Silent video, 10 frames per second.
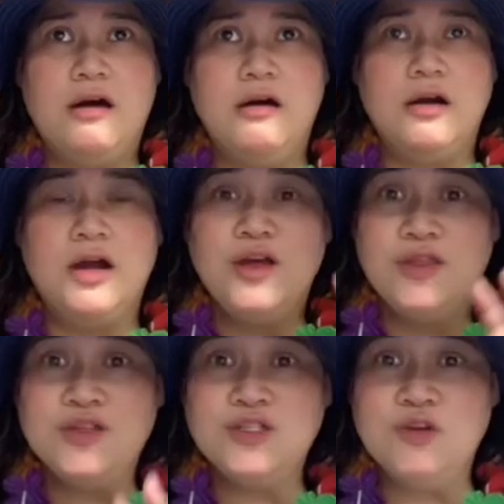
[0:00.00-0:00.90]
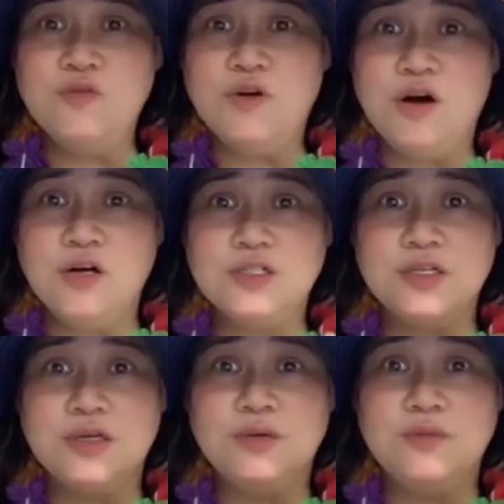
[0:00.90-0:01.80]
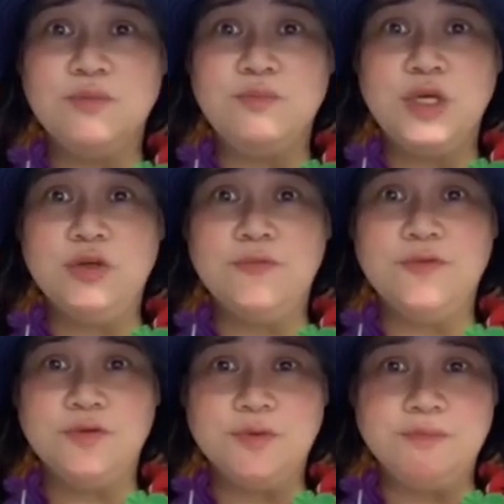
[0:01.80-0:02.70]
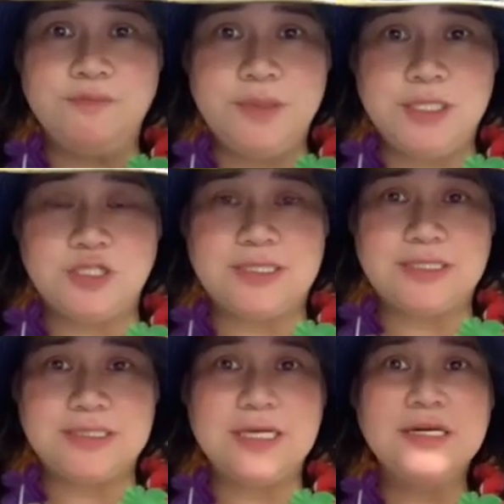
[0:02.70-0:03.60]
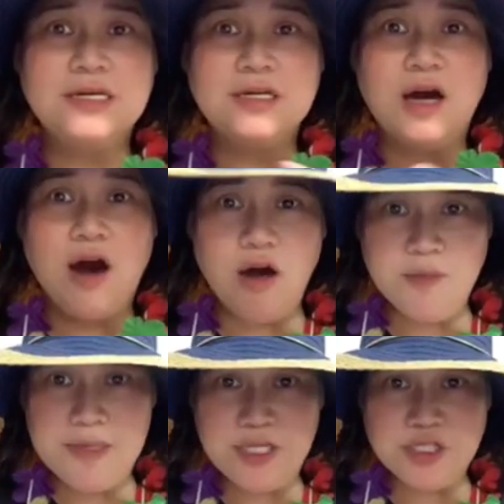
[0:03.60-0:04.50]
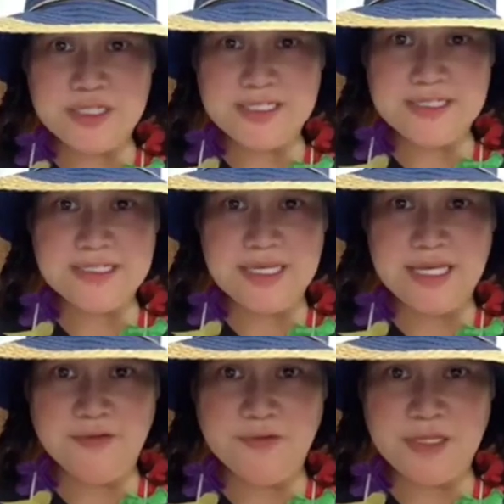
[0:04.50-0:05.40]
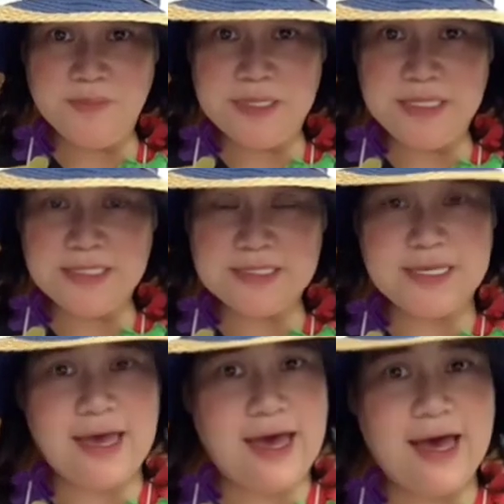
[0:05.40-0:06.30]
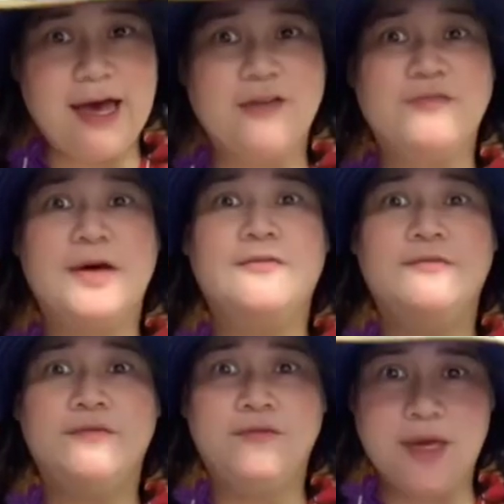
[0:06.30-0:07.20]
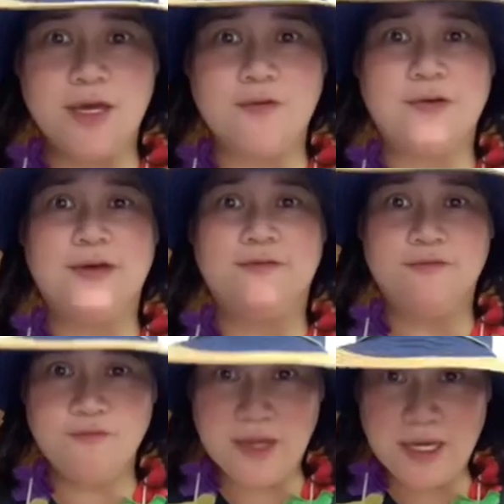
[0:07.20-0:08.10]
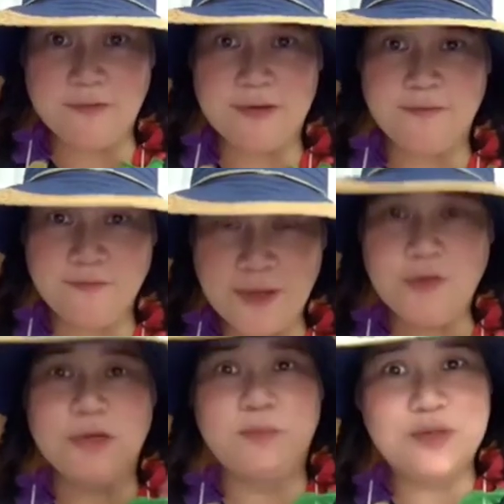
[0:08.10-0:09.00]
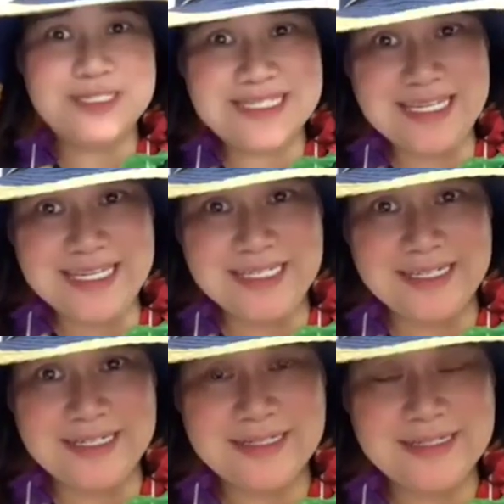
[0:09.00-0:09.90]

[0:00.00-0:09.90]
are the so-called beautiful beaches. Our beaches in the Philippines have very, very, very pristine